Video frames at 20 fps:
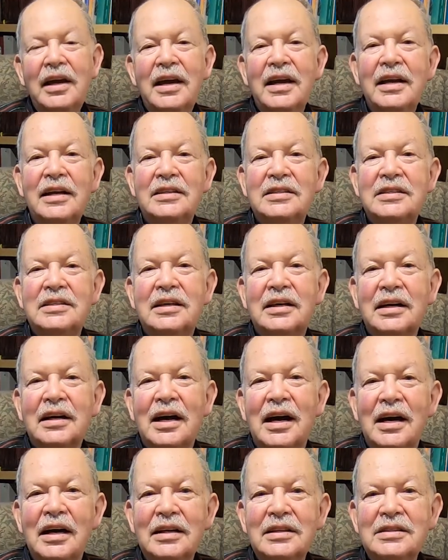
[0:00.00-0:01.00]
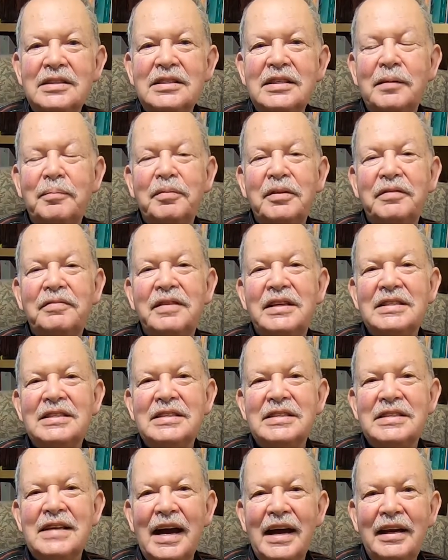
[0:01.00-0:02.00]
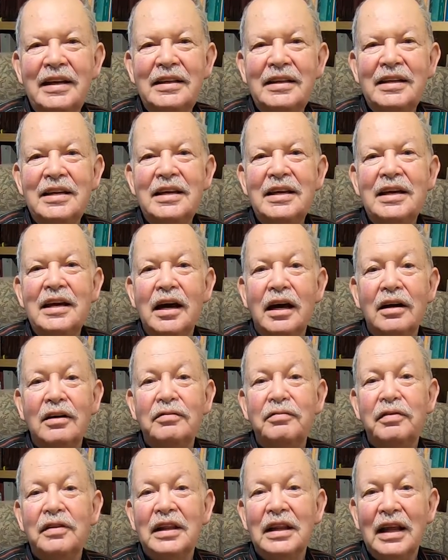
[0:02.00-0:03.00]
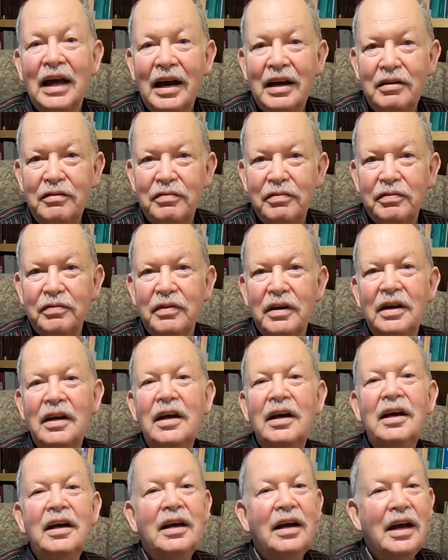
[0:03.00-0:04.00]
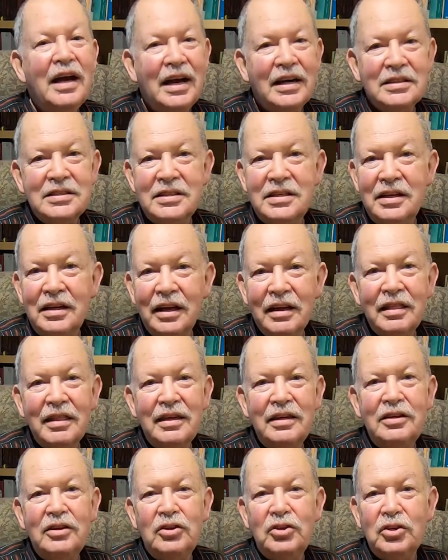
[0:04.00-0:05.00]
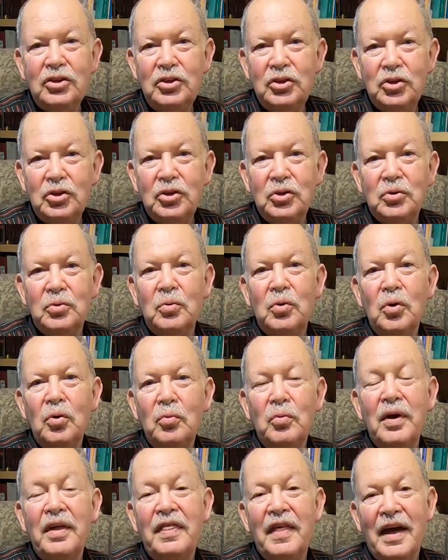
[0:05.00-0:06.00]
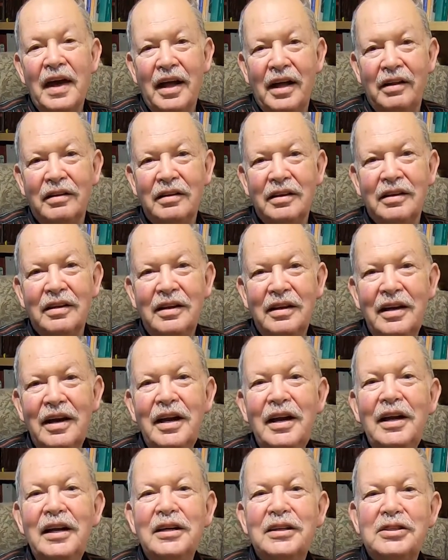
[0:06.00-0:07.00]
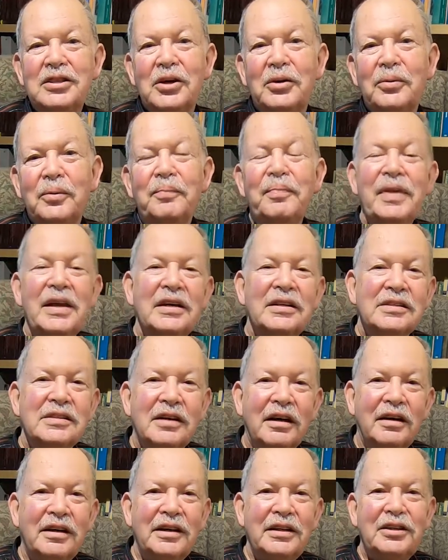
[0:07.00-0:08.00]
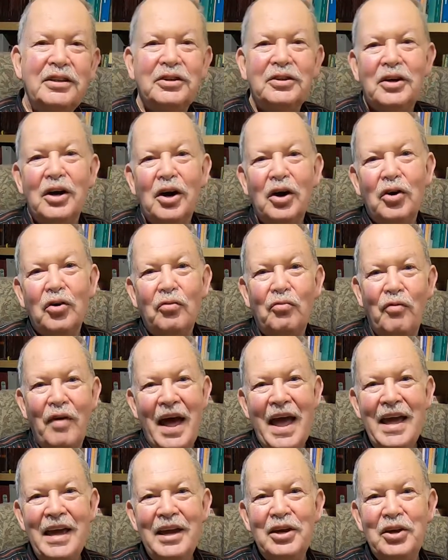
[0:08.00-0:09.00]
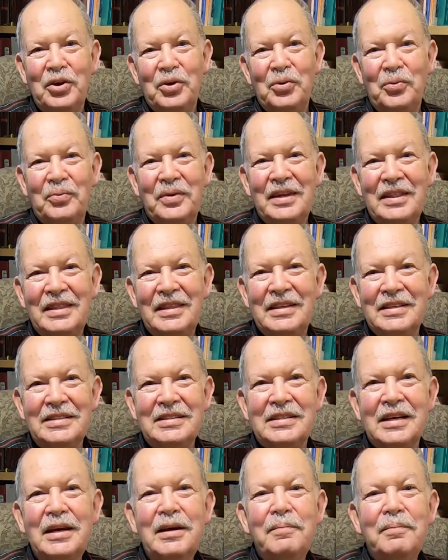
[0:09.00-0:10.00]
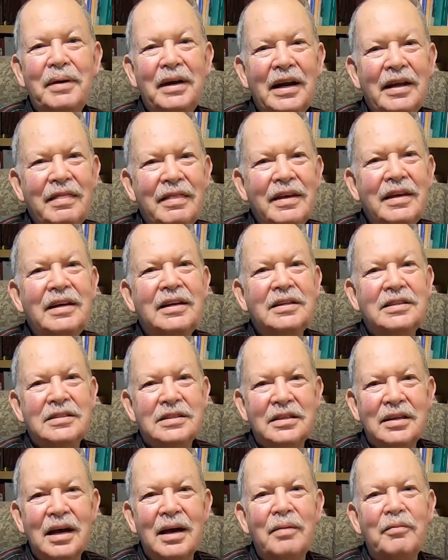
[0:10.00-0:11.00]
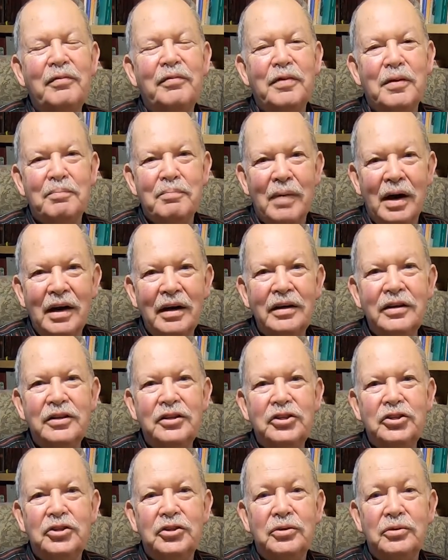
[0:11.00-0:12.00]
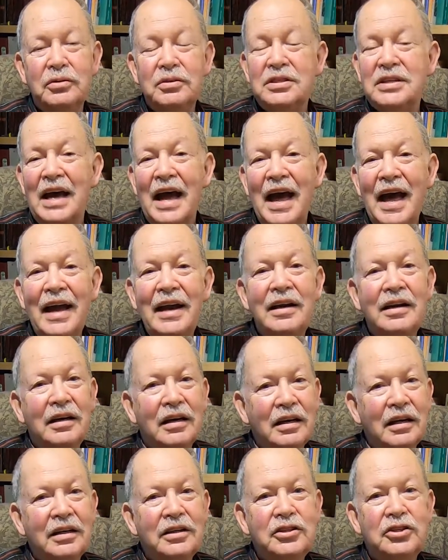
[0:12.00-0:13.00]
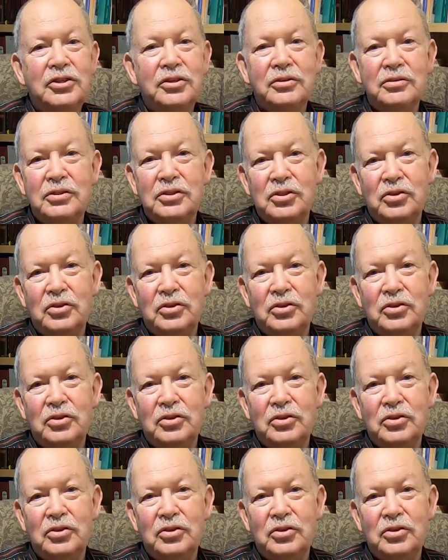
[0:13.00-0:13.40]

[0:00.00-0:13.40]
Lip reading: It's the concept of the sanctity of life, has nothing to do with health. So sorry to harangue you with this, but I think it's time for modern Jews and non-Jews